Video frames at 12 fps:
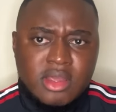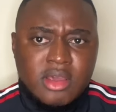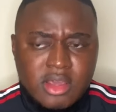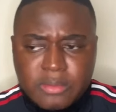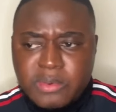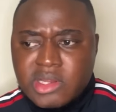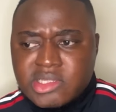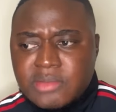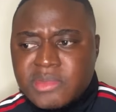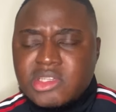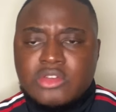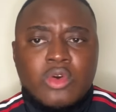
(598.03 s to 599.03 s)
He put out a
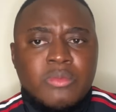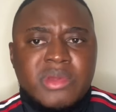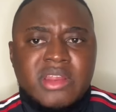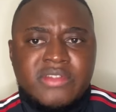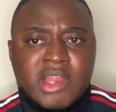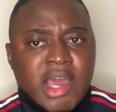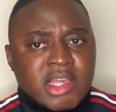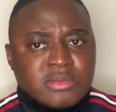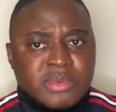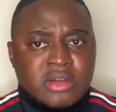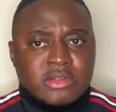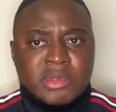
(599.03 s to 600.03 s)
statement and said, don't believe the lies
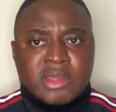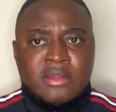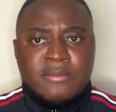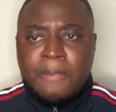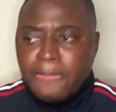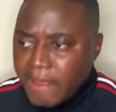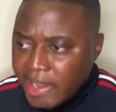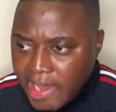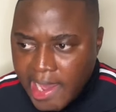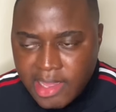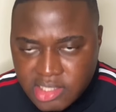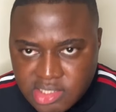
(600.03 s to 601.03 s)
about me. And
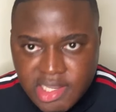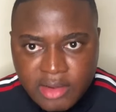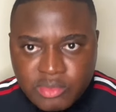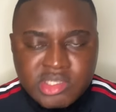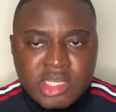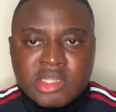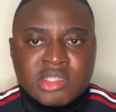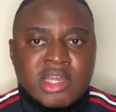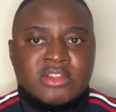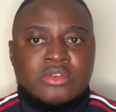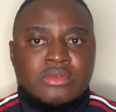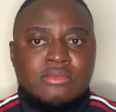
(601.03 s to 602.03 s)
I side with Jadon
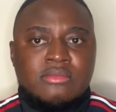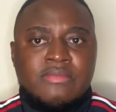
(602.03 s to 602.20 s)
Sancho.